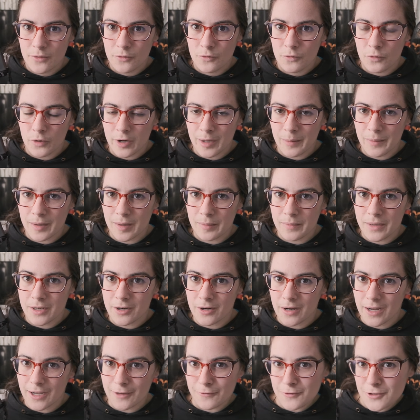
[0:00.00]

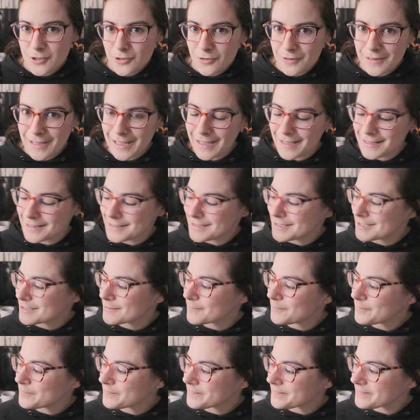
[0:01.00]
40mm f2 lens
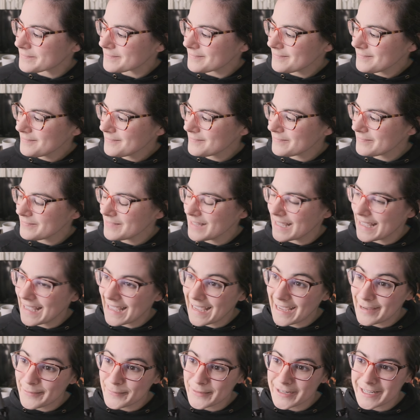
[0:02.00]

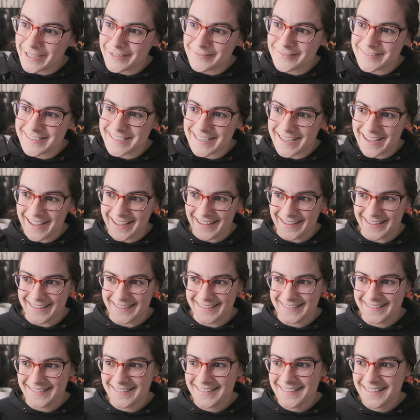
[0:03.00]
and what I've
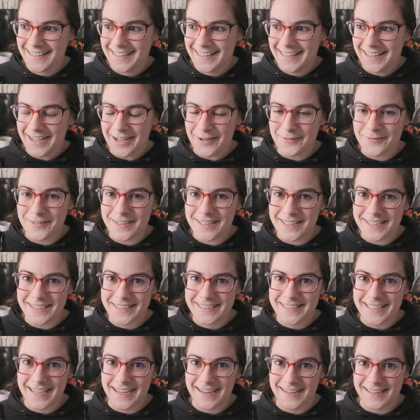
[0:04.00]
done. I'm really
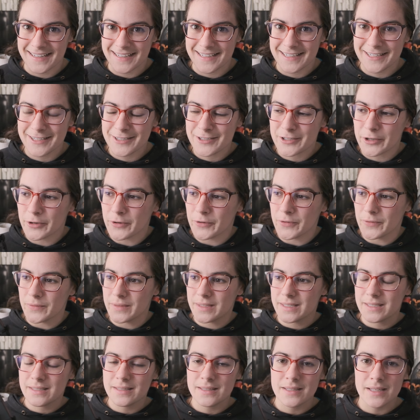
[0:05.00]
excited. So
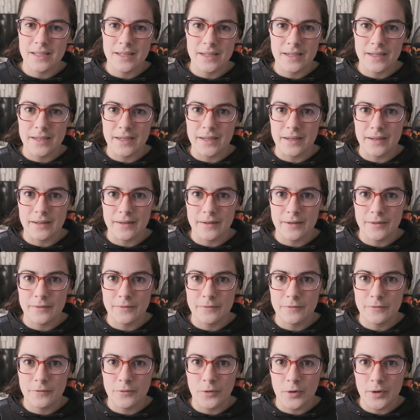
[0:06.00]
this is a,
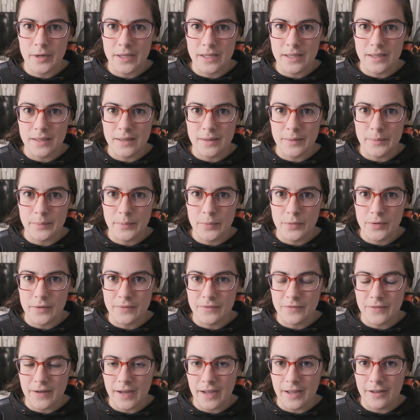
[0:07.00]

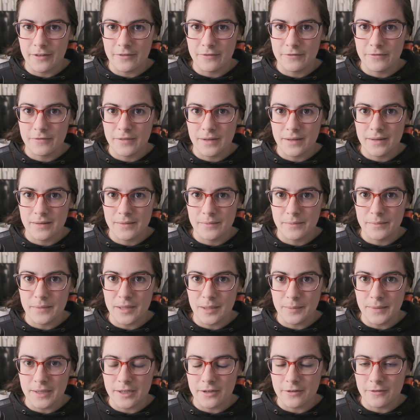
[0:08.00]
40.5
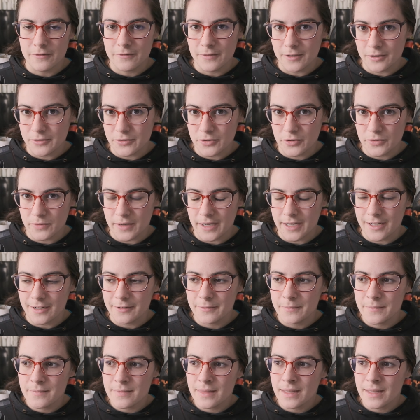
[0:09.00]
millimeter filter thread